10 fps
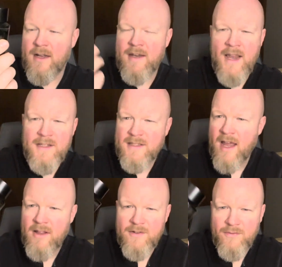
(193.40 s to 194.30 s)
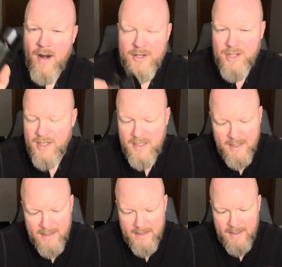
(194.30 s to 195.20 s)
A nice solid freshie.
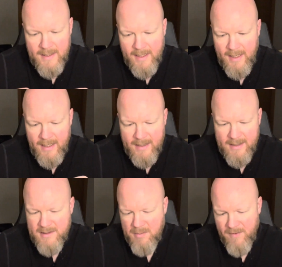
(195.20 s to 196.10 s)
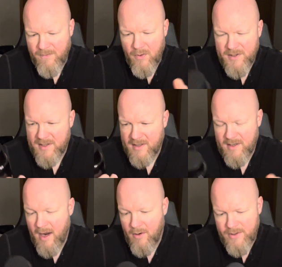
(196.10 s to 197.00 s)
It gets about 4 to 6
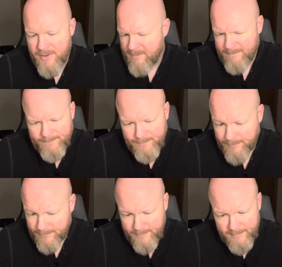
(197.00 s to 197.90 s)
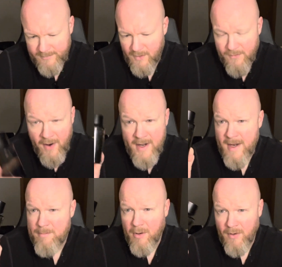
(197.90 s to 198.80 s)
hours.
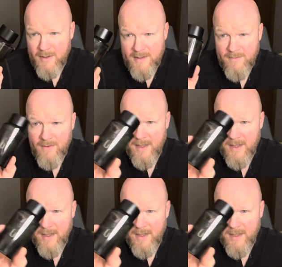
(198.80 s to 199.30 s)
Finding it at Burlington for